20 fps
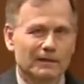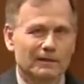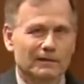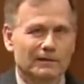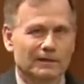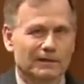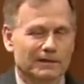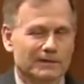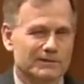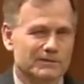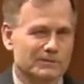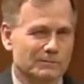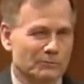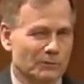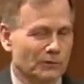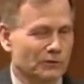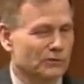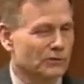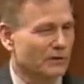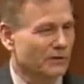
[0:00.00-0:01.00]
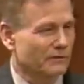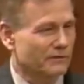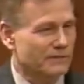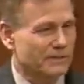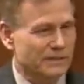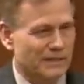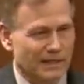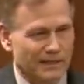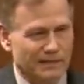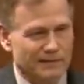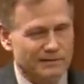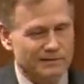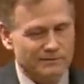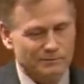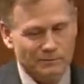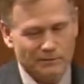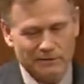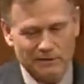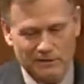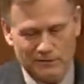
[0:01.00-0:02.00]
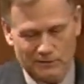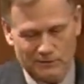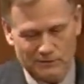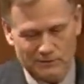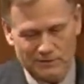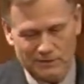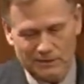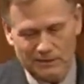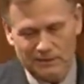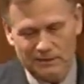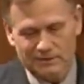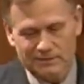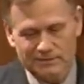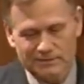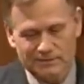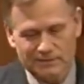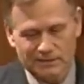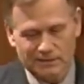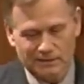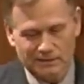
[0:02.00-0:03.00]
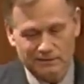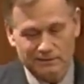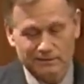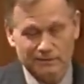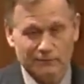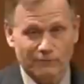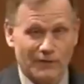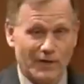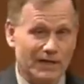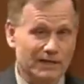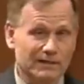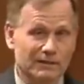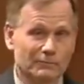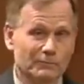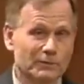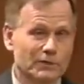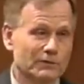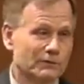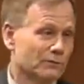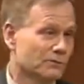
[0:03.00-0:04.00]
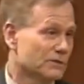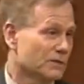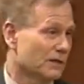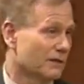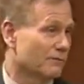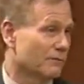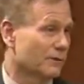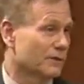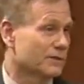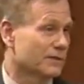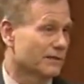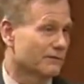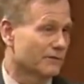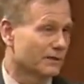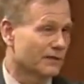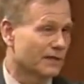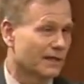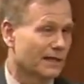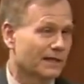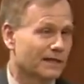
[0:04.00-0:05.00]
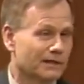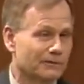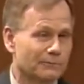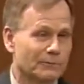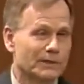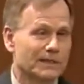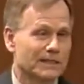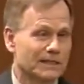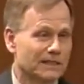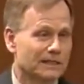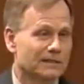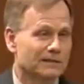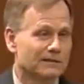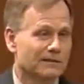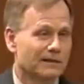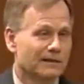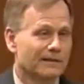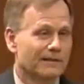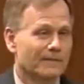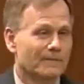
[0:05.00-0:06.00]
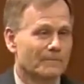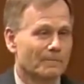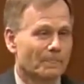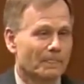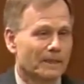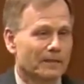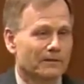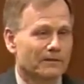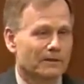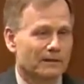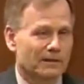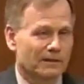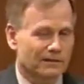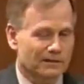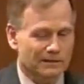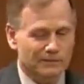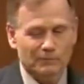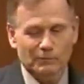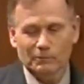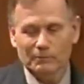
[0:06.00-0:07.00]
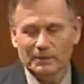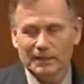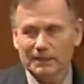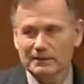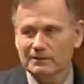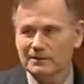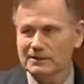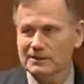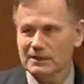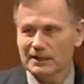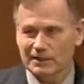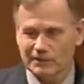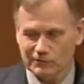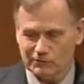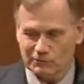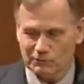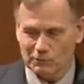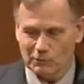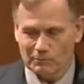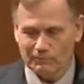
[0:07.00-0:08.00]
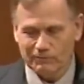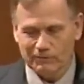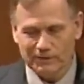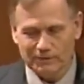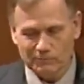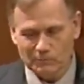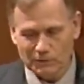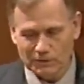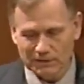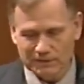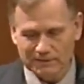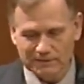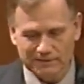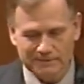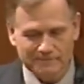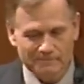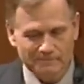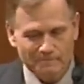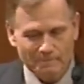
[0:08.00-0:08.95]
and it's the merging of science with art, and it's uh, the fact that we use our voice every day and we need it, that I think will make this lecture hopefully one that